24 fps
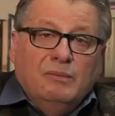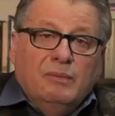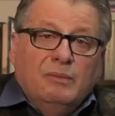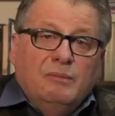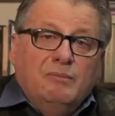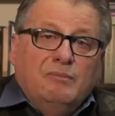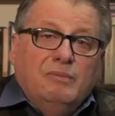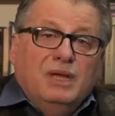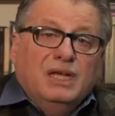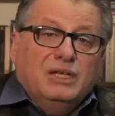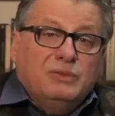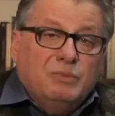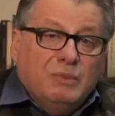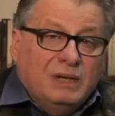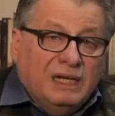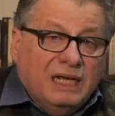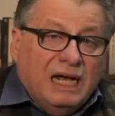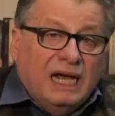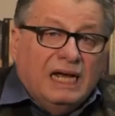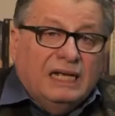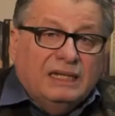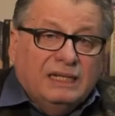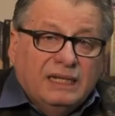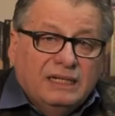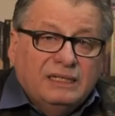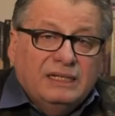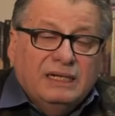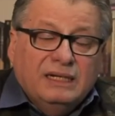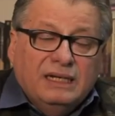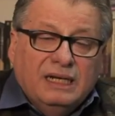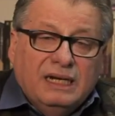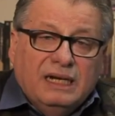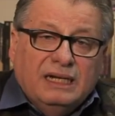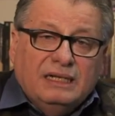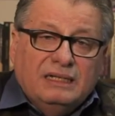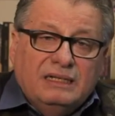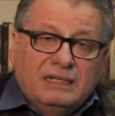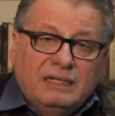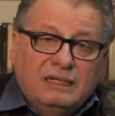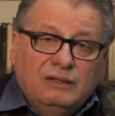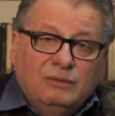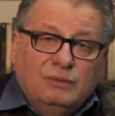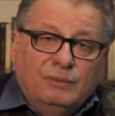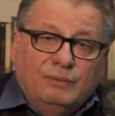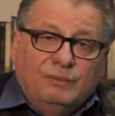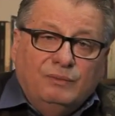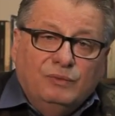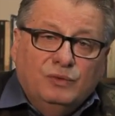Even the degeneration of
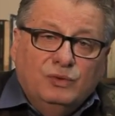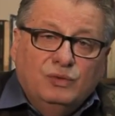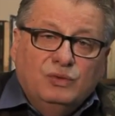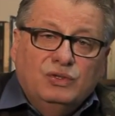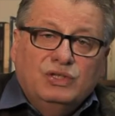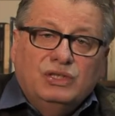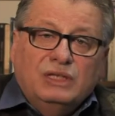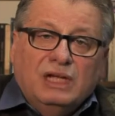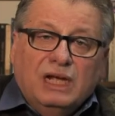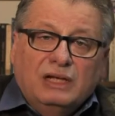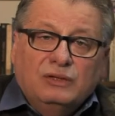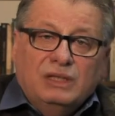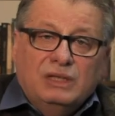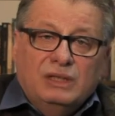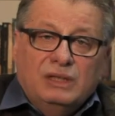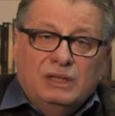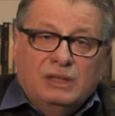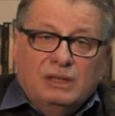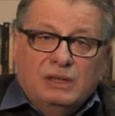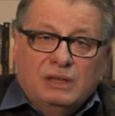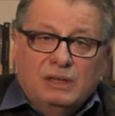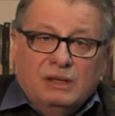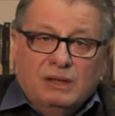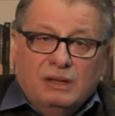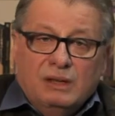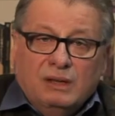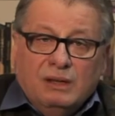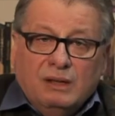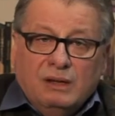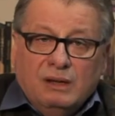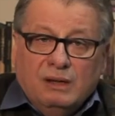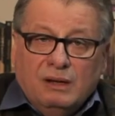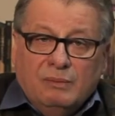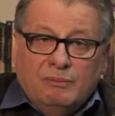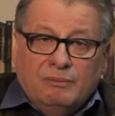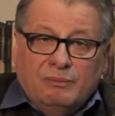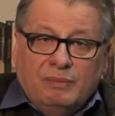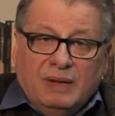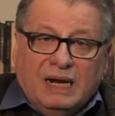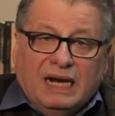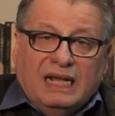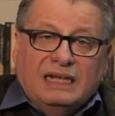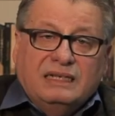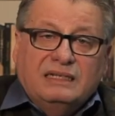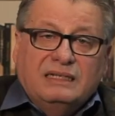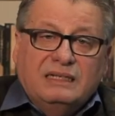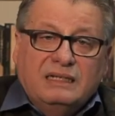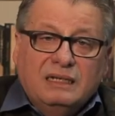the Soviet state
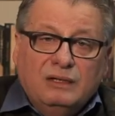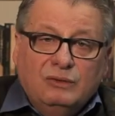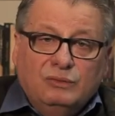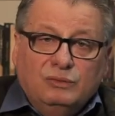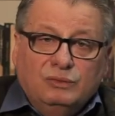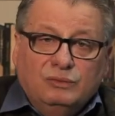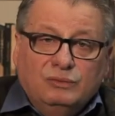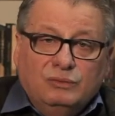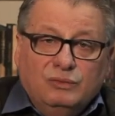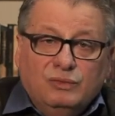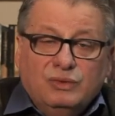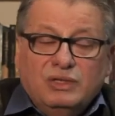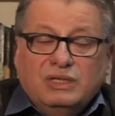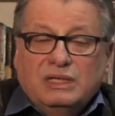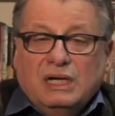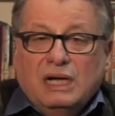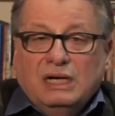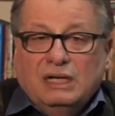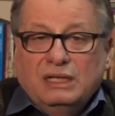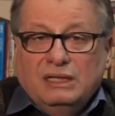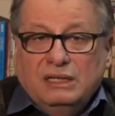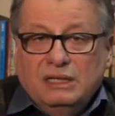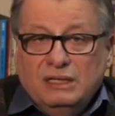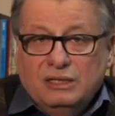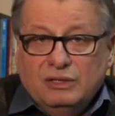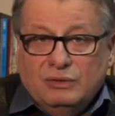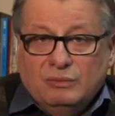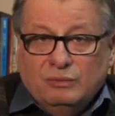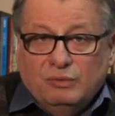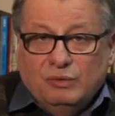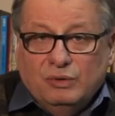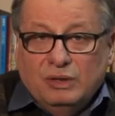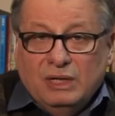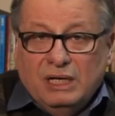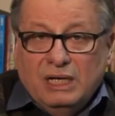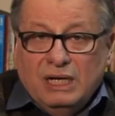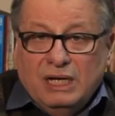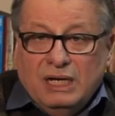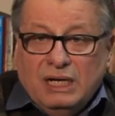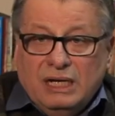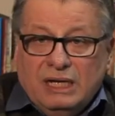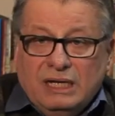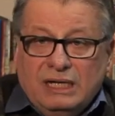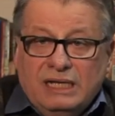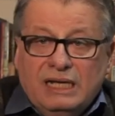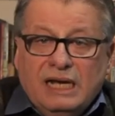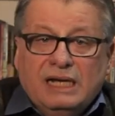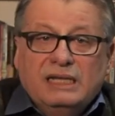through the action of Stalinism
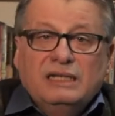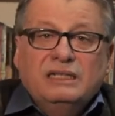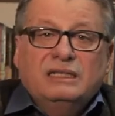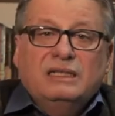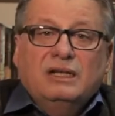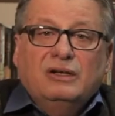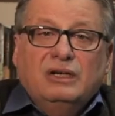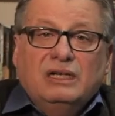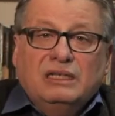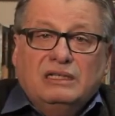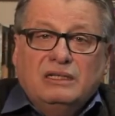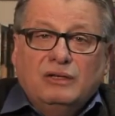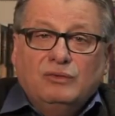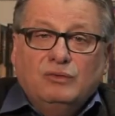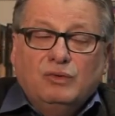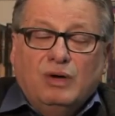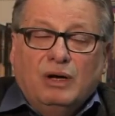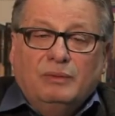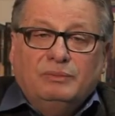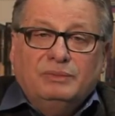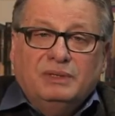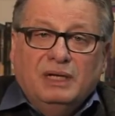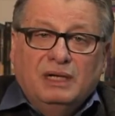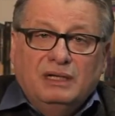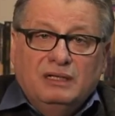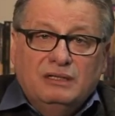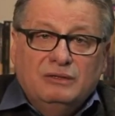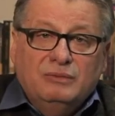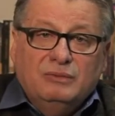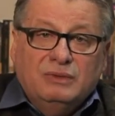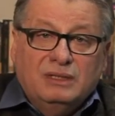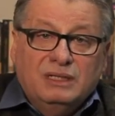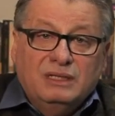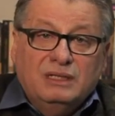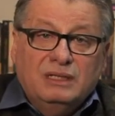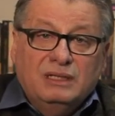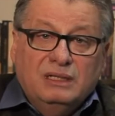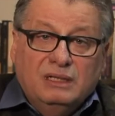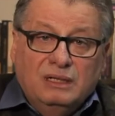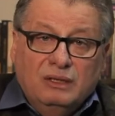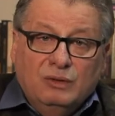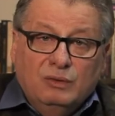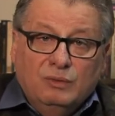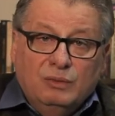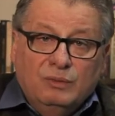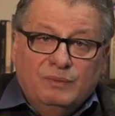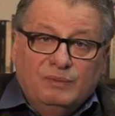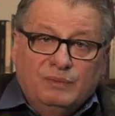and the restoration of capitalism that
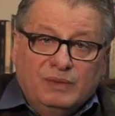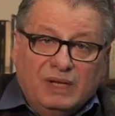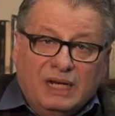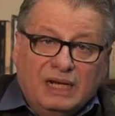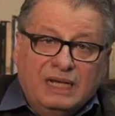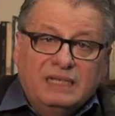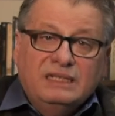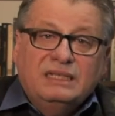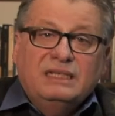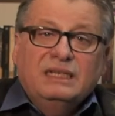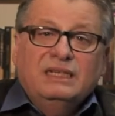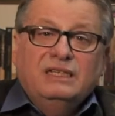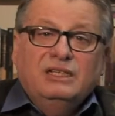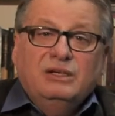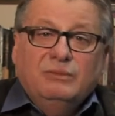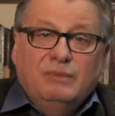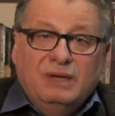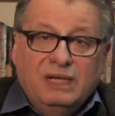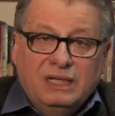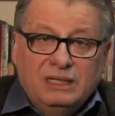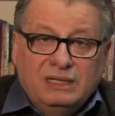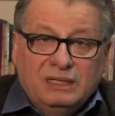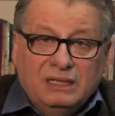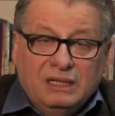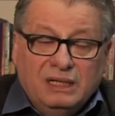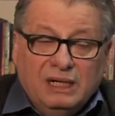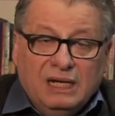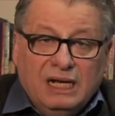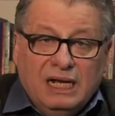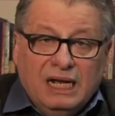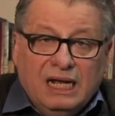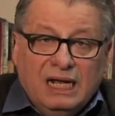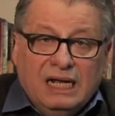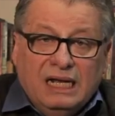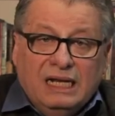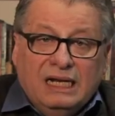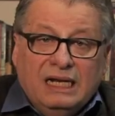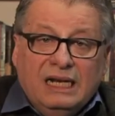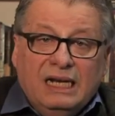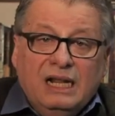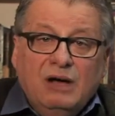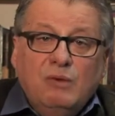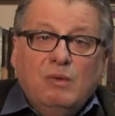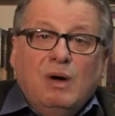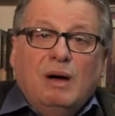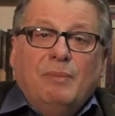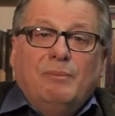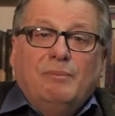happened recently did
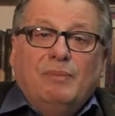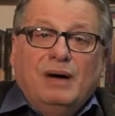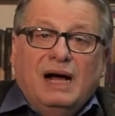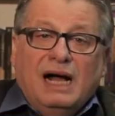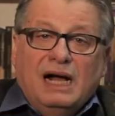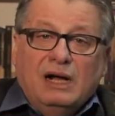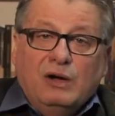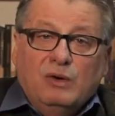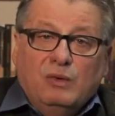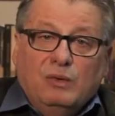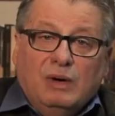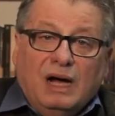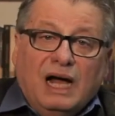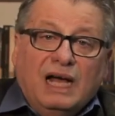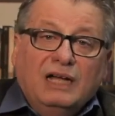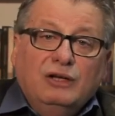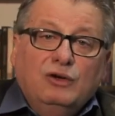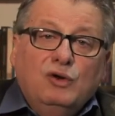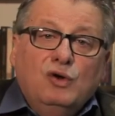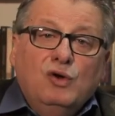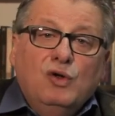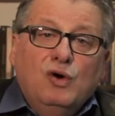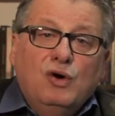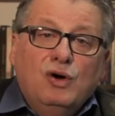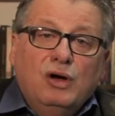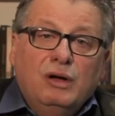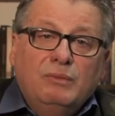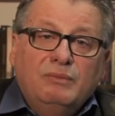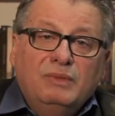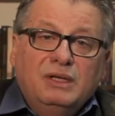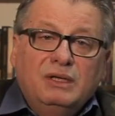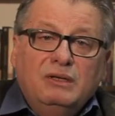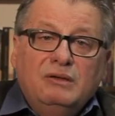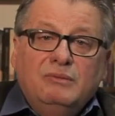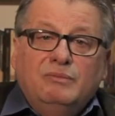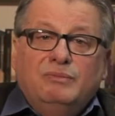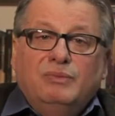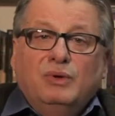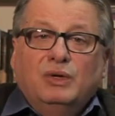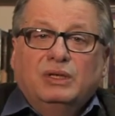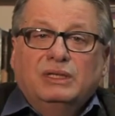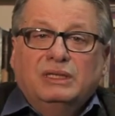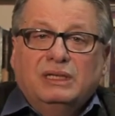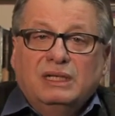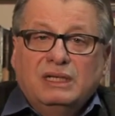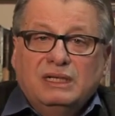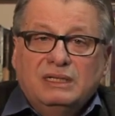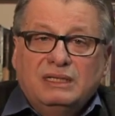not extinguish the enormous
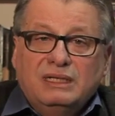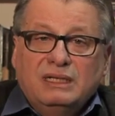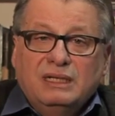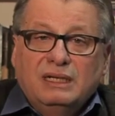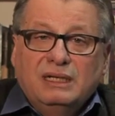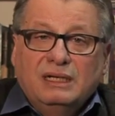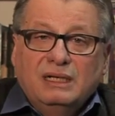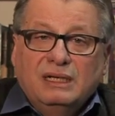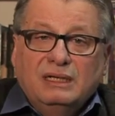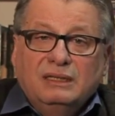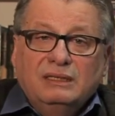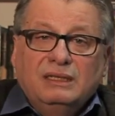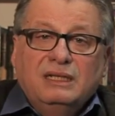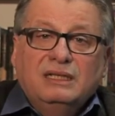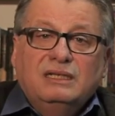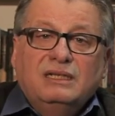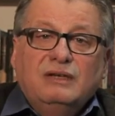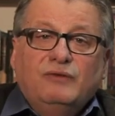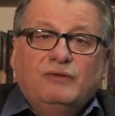importance of that